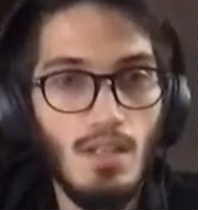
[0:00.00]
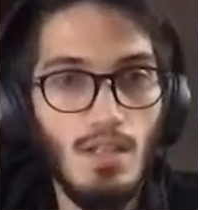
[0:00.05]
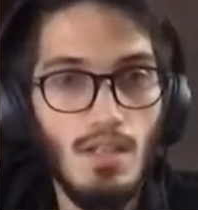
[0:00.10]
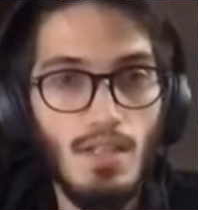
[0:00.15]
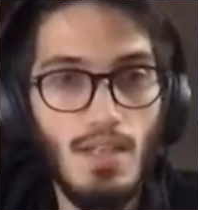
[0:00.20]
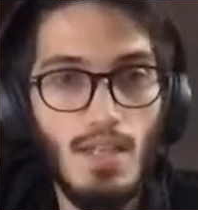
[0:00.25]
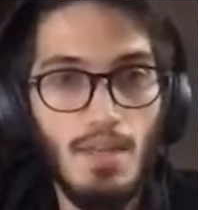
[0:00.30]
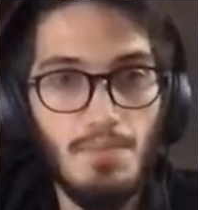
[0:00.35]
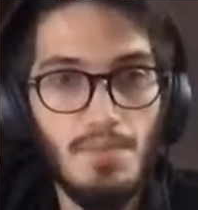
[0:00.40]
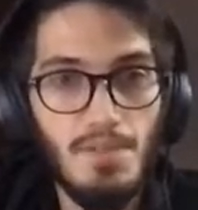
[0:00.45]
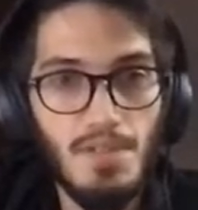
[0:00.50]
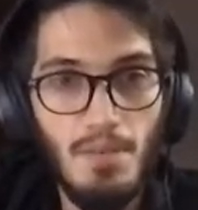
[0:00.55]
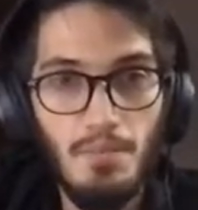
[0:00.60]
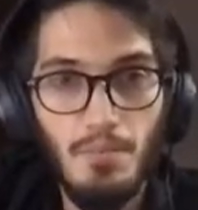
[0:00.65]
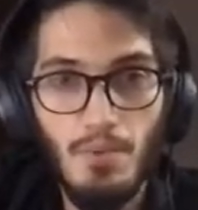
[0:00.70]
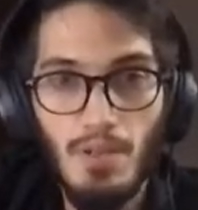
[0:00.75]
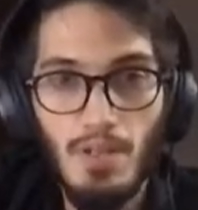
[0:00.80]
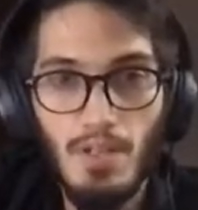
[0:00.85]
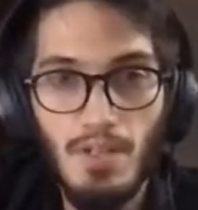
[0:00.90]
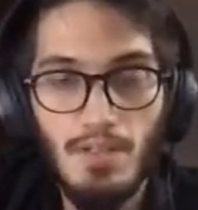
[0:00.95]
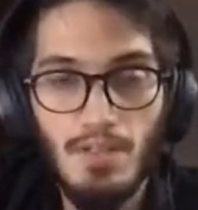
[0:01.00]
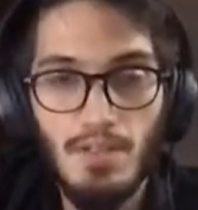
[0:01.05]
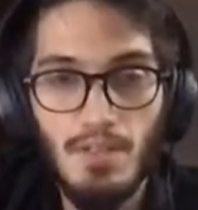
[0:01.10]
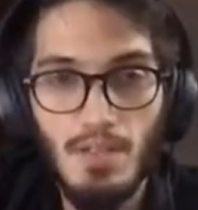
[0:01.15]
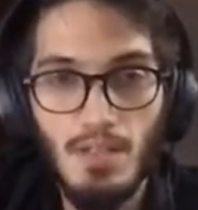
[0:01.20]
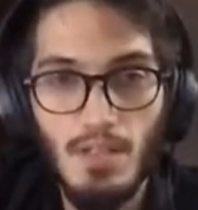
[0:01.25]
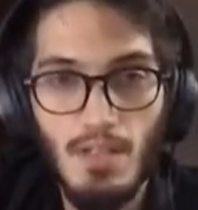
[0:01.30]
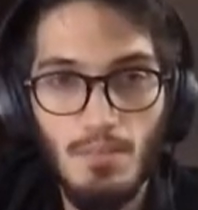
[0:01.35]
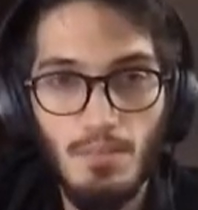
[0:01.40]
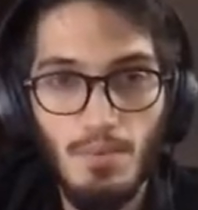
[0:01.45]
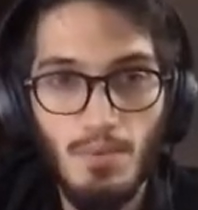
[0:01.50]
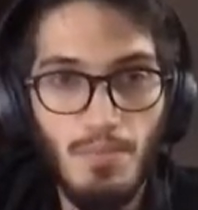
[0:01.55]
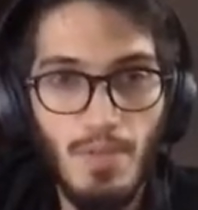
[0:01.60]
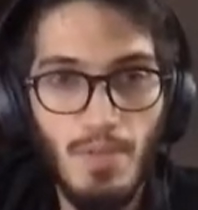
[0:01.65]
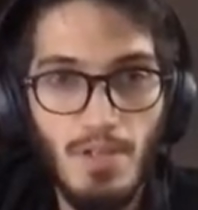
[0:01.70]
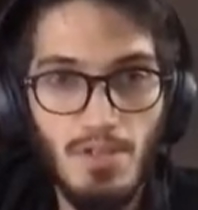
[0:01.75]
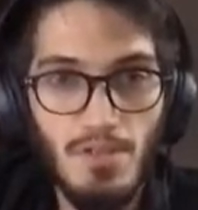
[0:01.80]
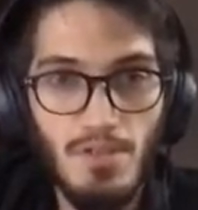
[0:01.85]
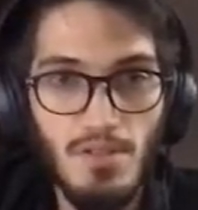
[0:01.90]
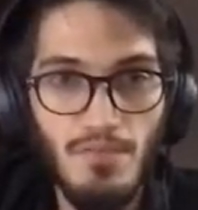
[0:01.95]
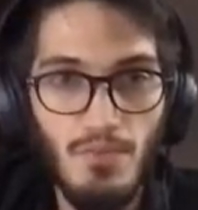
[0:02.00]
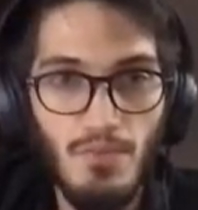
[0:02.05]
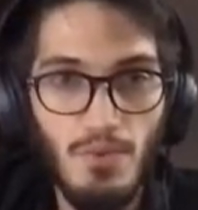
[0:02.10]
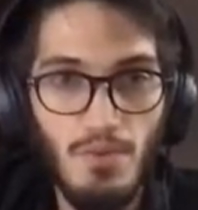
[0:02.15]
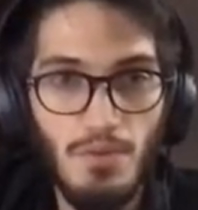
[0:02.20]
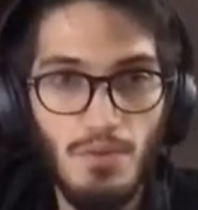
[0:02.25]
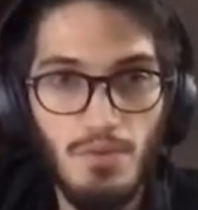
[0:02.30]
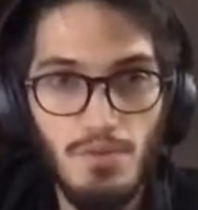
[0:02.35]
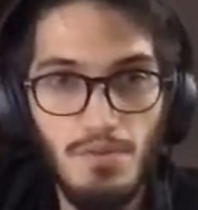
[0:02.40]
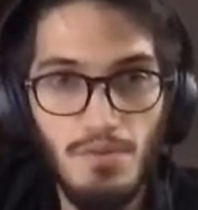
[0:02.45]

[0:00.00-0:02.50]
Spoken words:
keep separate permissions for those.